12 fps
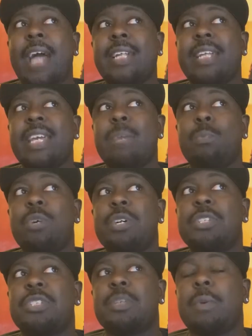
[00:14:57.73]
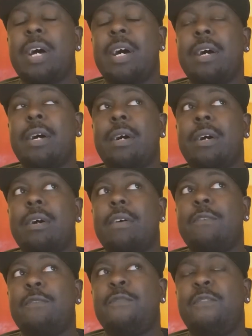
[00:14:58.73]
And it was,
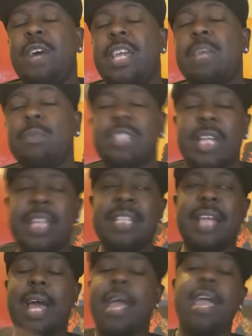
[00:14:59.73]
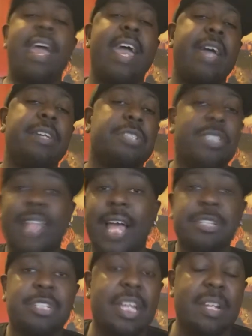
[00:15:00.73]
he was in the air
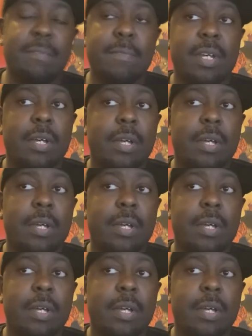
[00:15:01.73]
slashing,